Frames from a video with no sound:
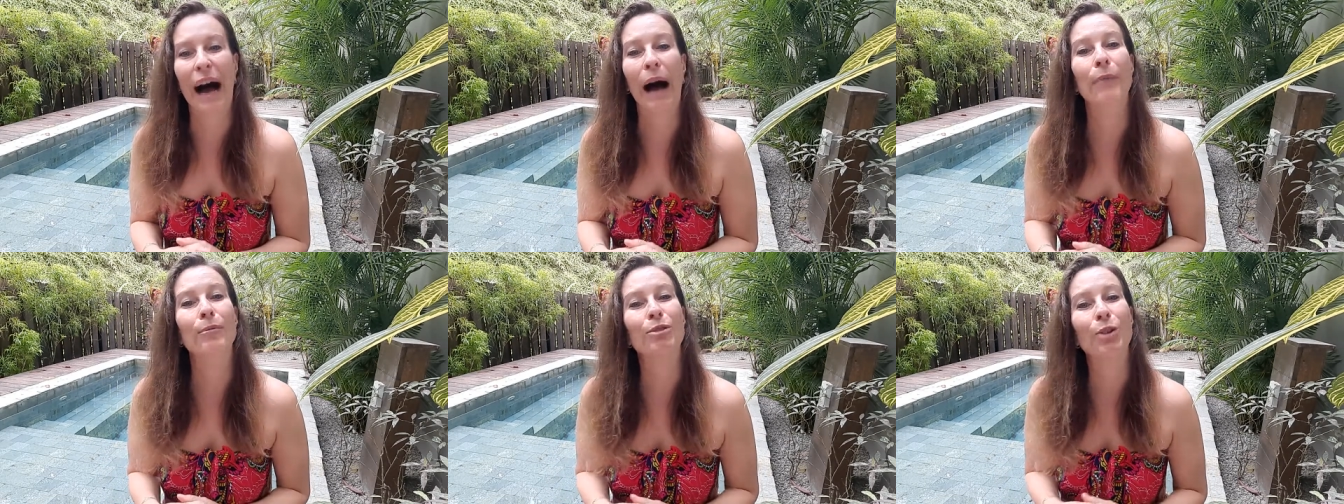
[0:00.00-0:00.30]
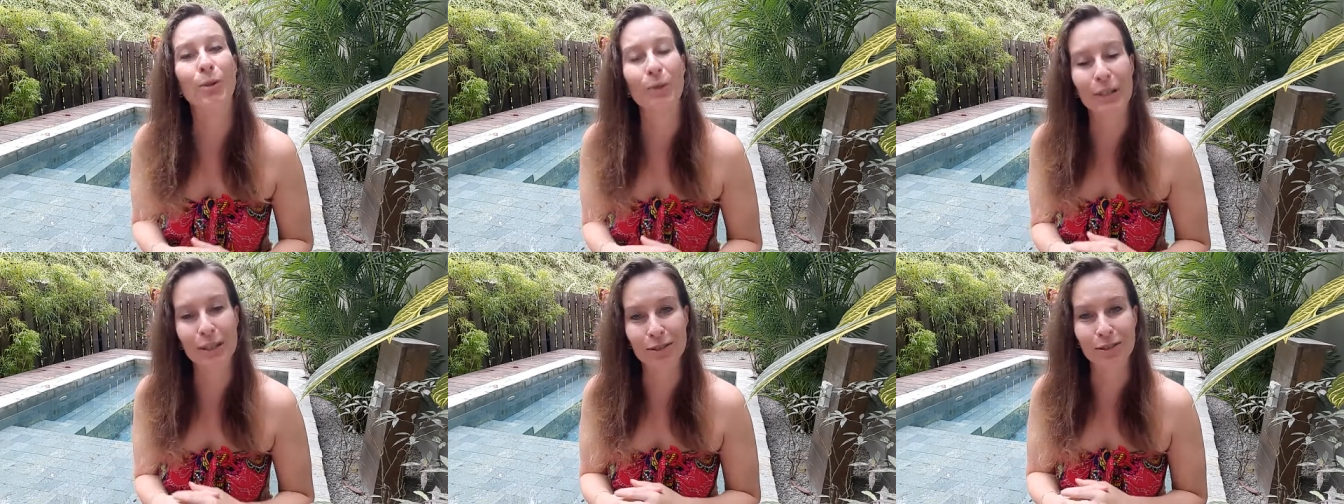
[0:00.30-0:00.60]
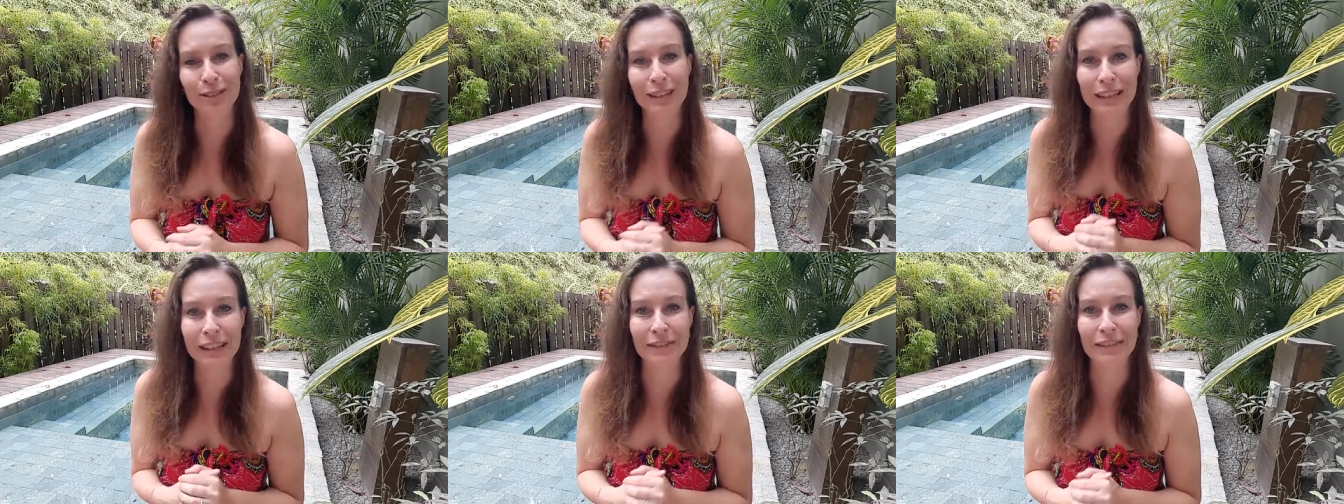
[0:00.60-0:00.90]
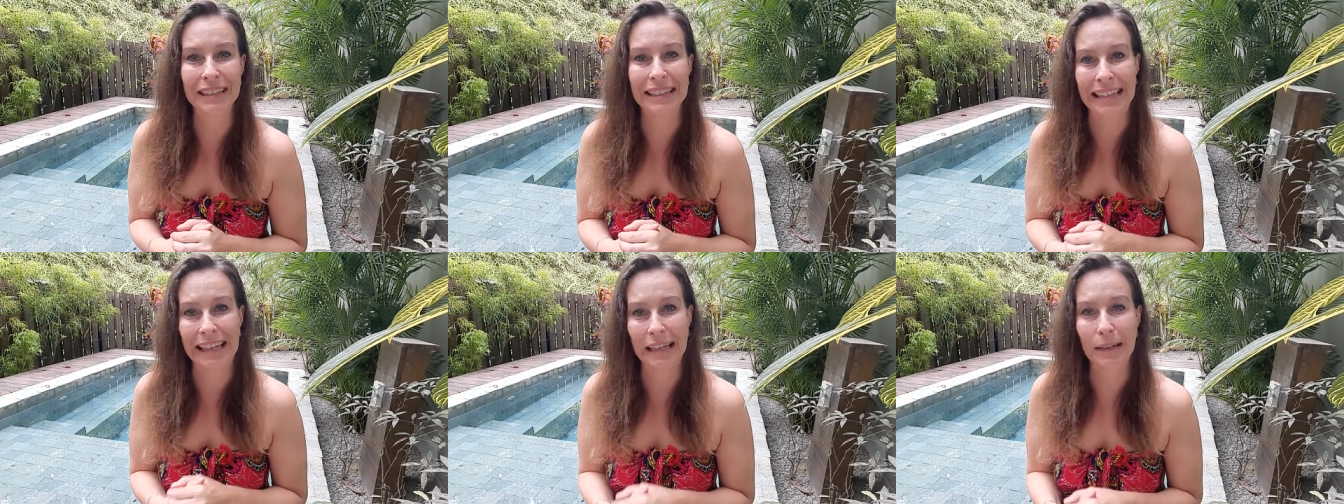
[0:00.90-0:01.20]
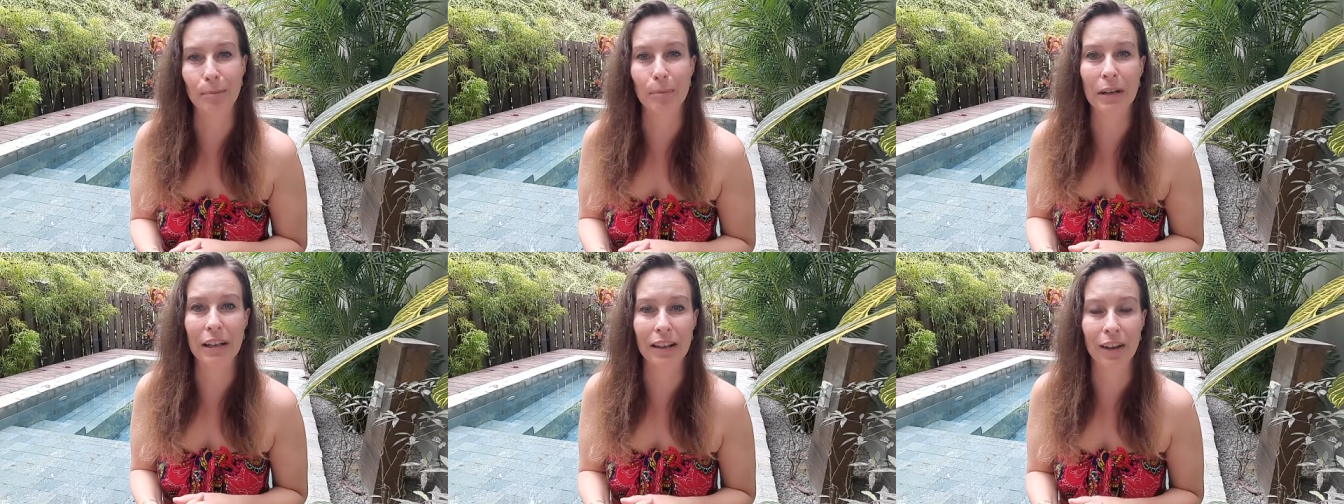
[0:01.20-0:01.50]
I'm going to leave the
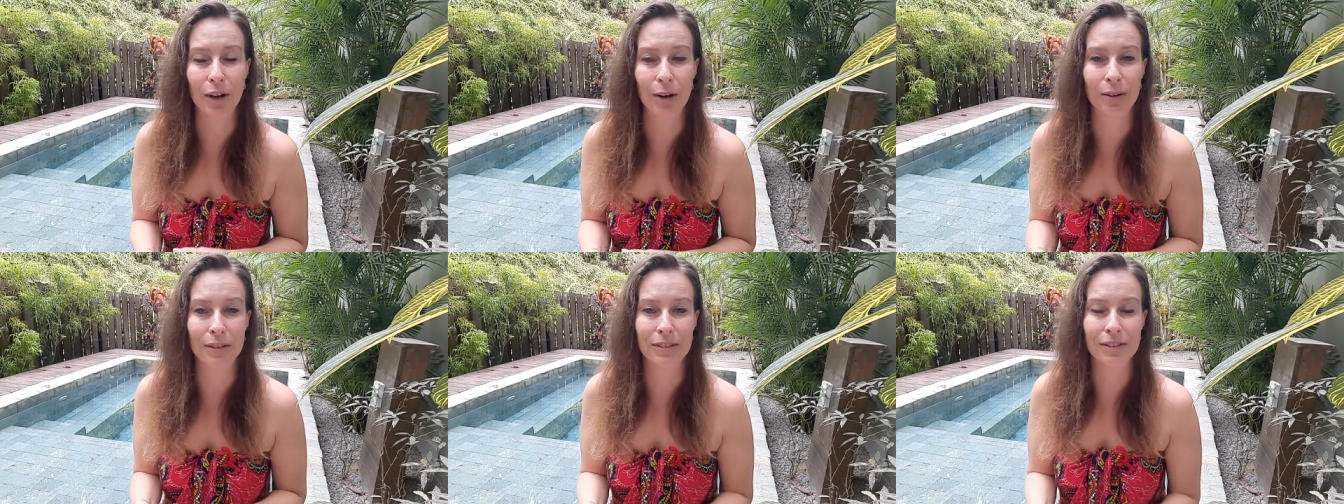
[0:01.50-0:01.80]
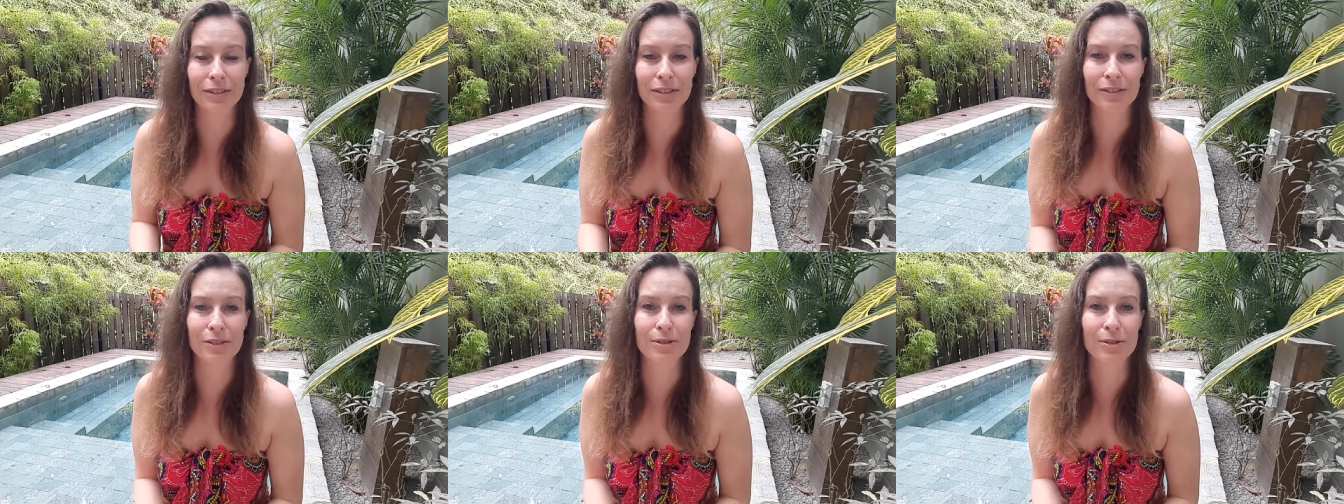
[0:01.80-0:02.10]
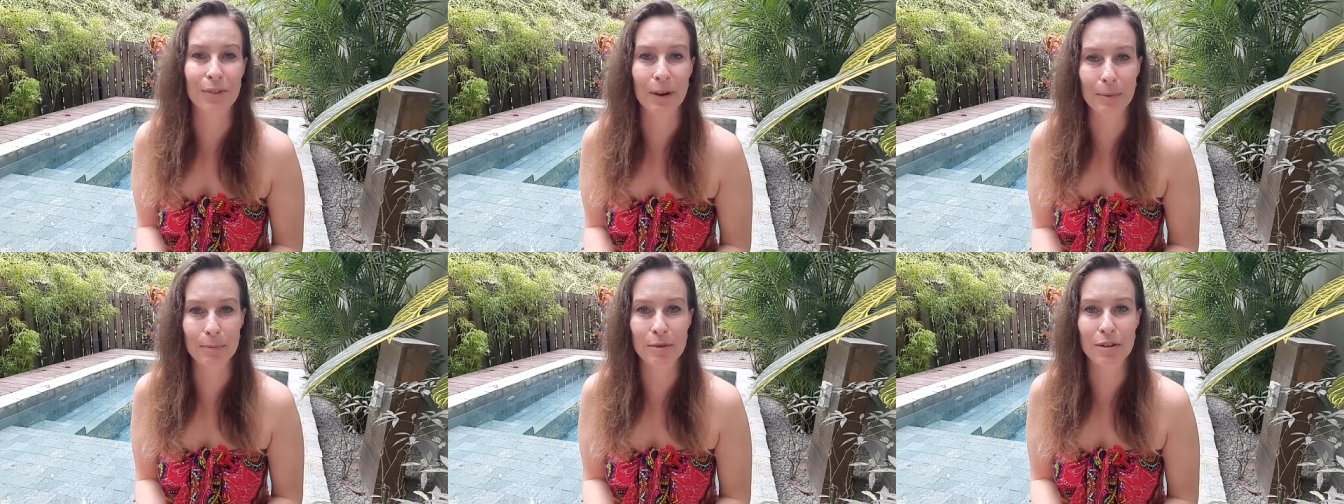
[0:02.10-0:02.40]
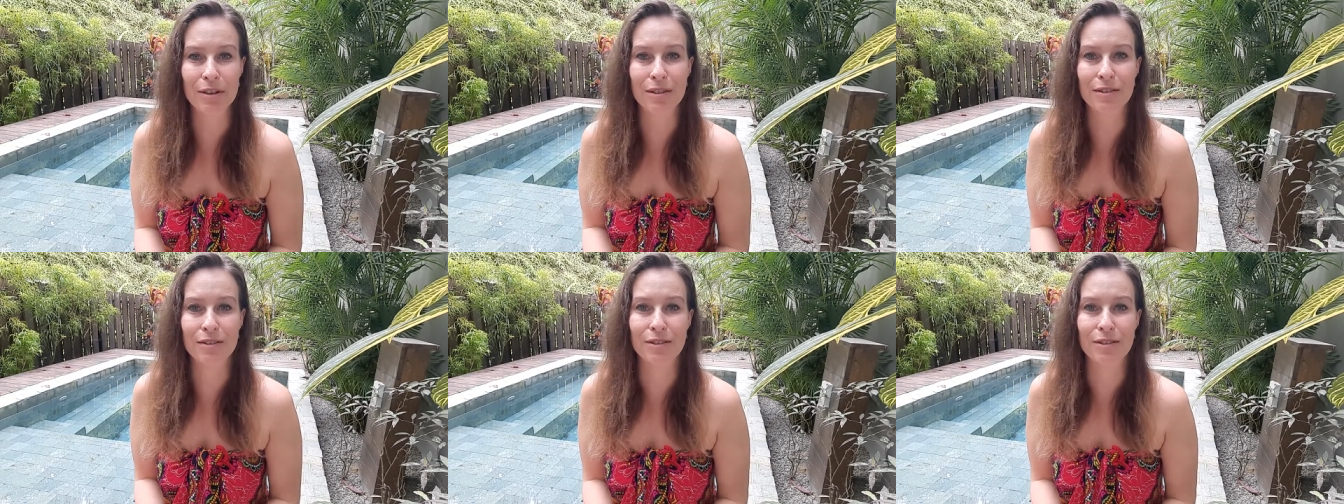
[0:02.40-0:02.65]
link below in the description.